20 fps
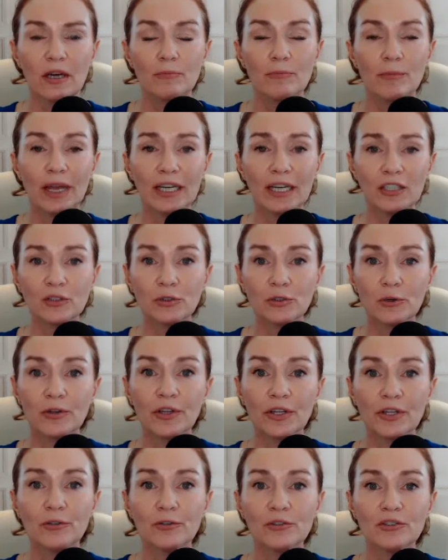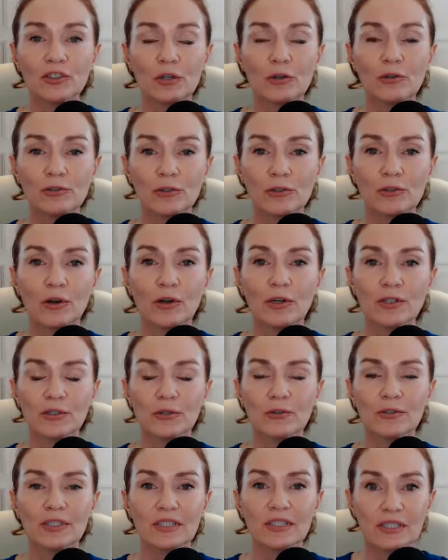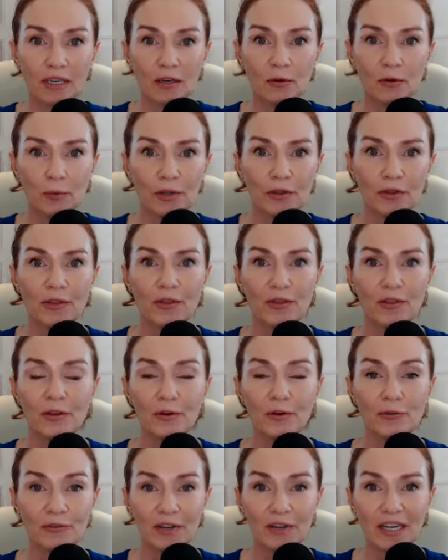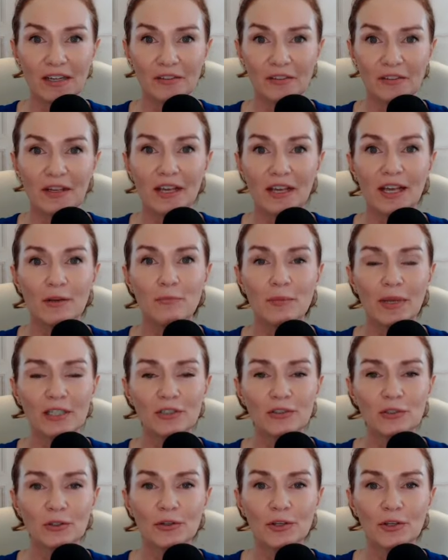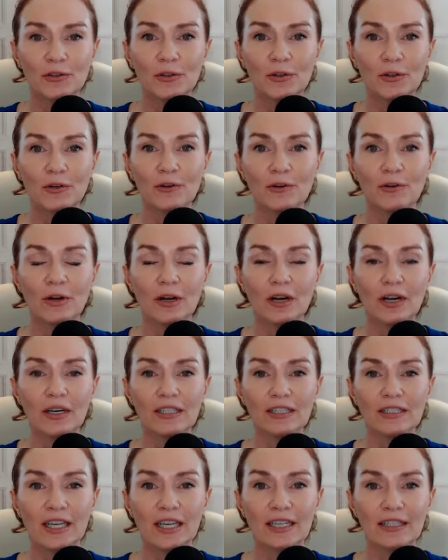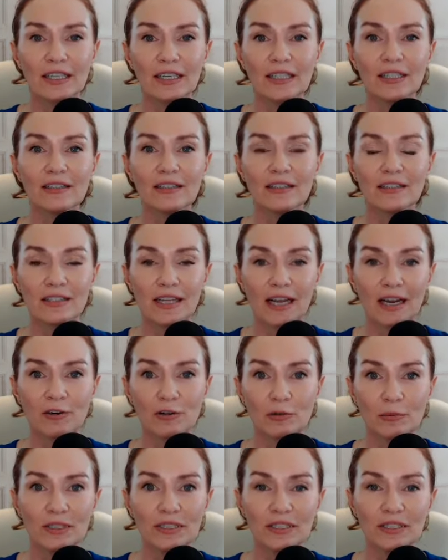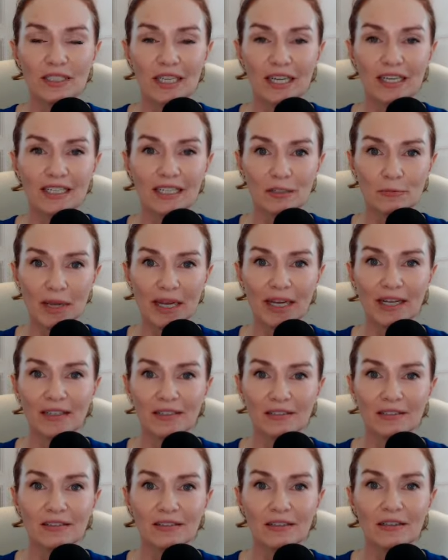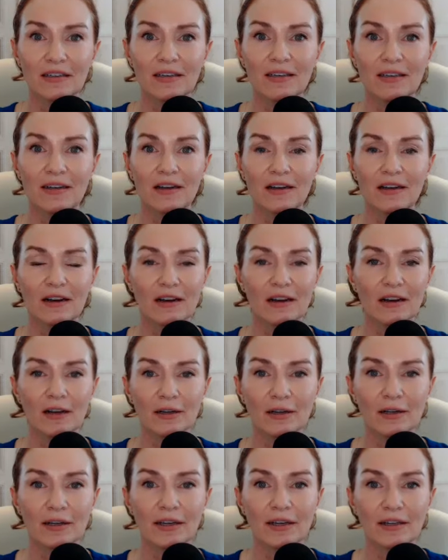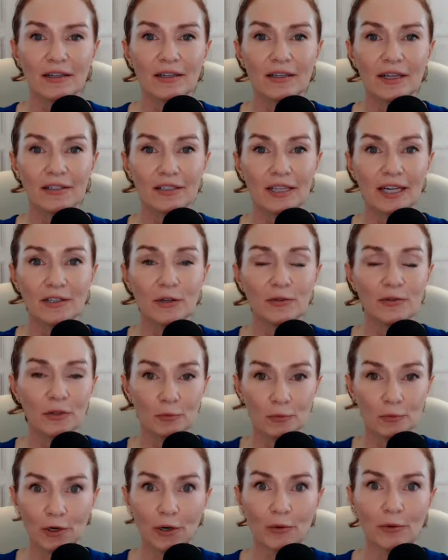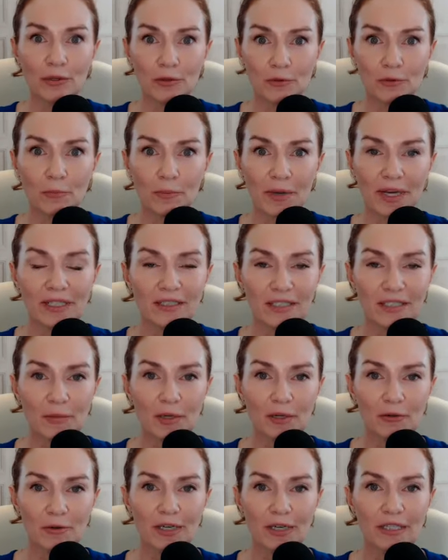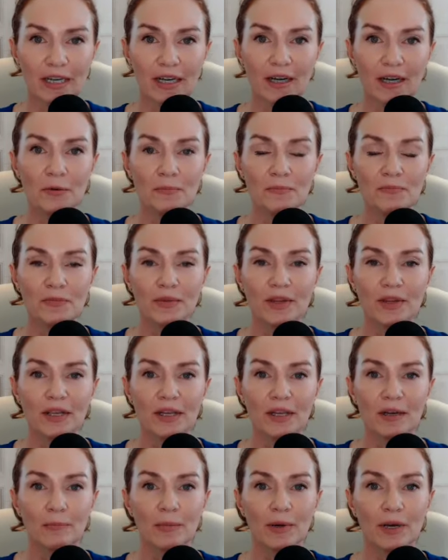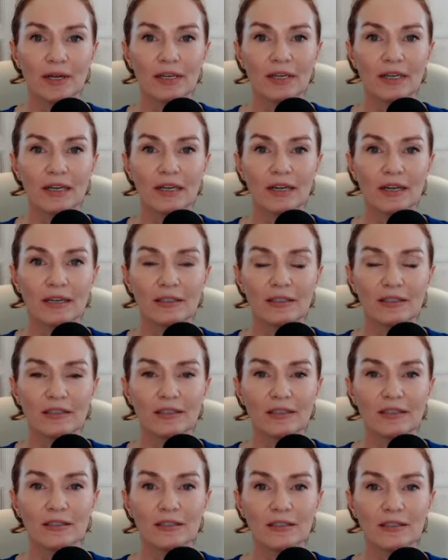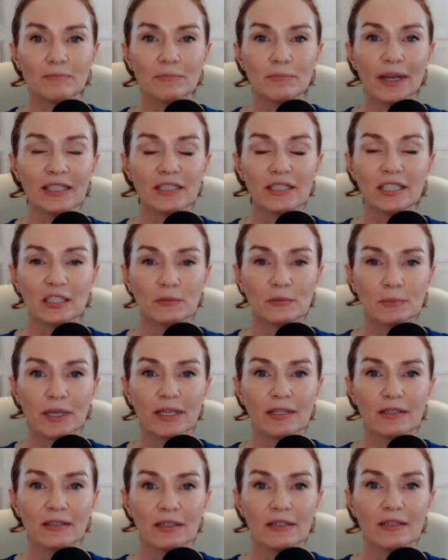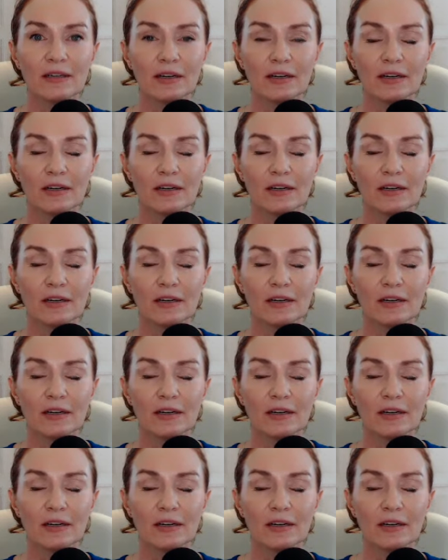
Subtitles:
make sure that your children also stick with their faith. Make sure that they're attending the sacraments, attending Mass. I know that we're going through a pandemic right now, but Mass has been